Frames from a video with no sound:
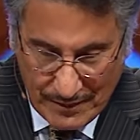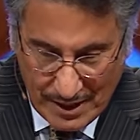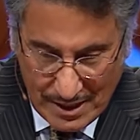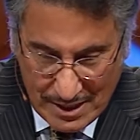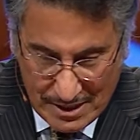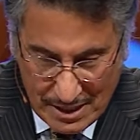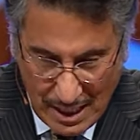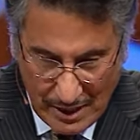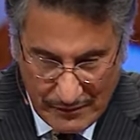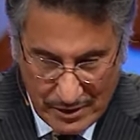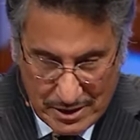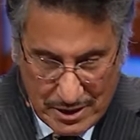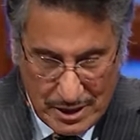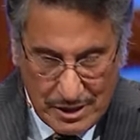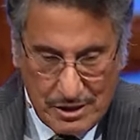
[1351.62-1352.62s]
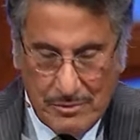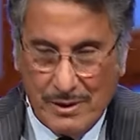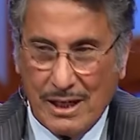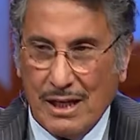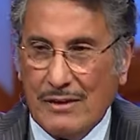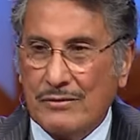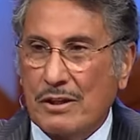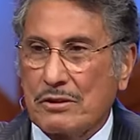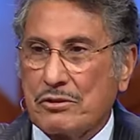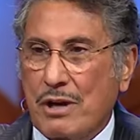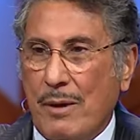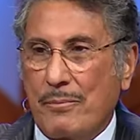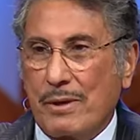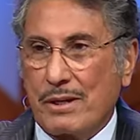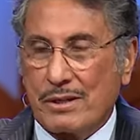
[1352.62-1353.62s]
And David said, you may have the
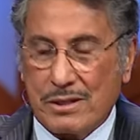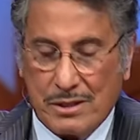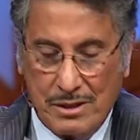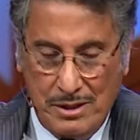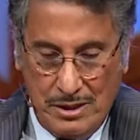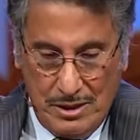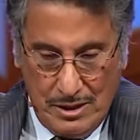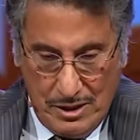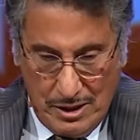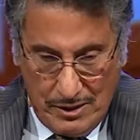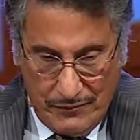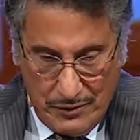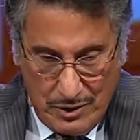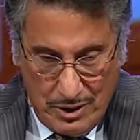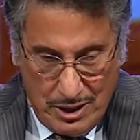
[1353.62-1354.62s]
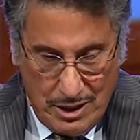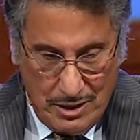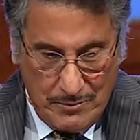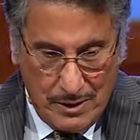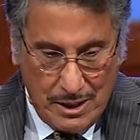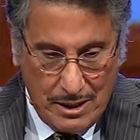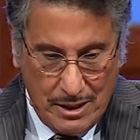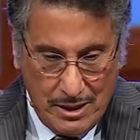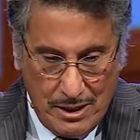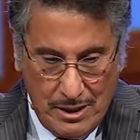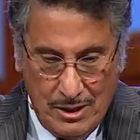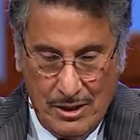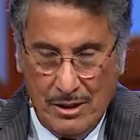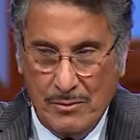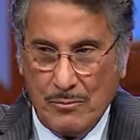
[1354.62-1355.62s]
trappings of your armor,
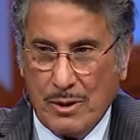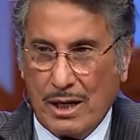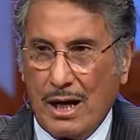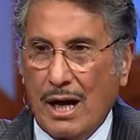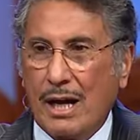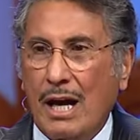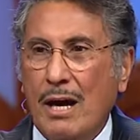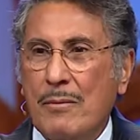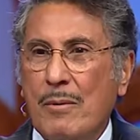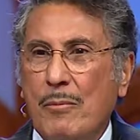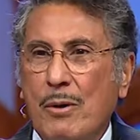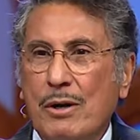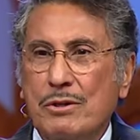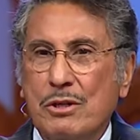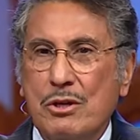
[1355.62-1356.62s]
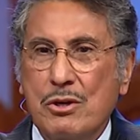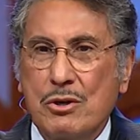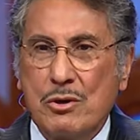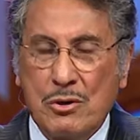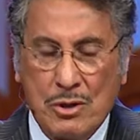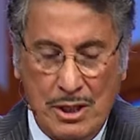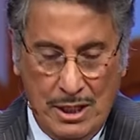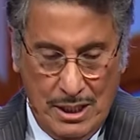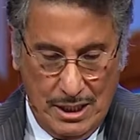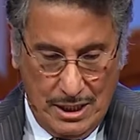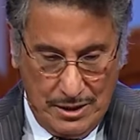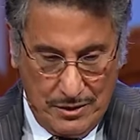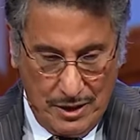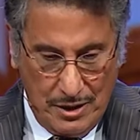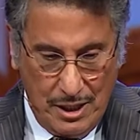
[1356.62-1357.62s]
but I came upon you
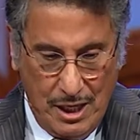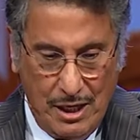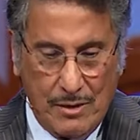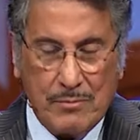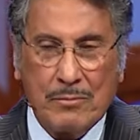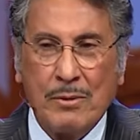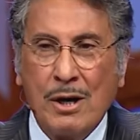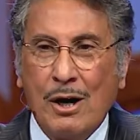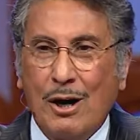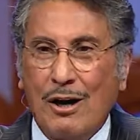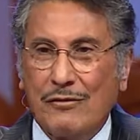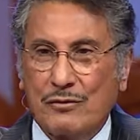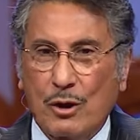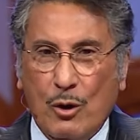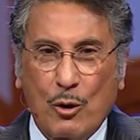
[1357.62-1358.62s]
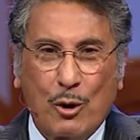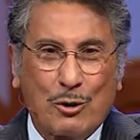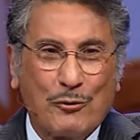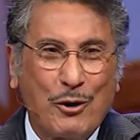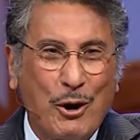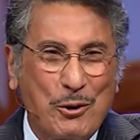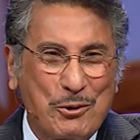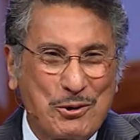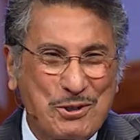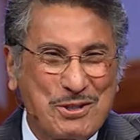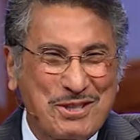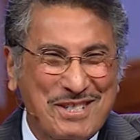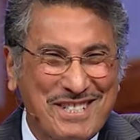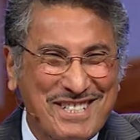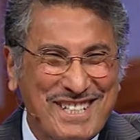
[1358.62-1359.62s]
in the name of the Lord of
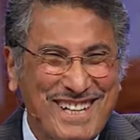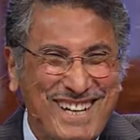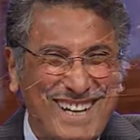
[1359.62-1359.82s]
hosts.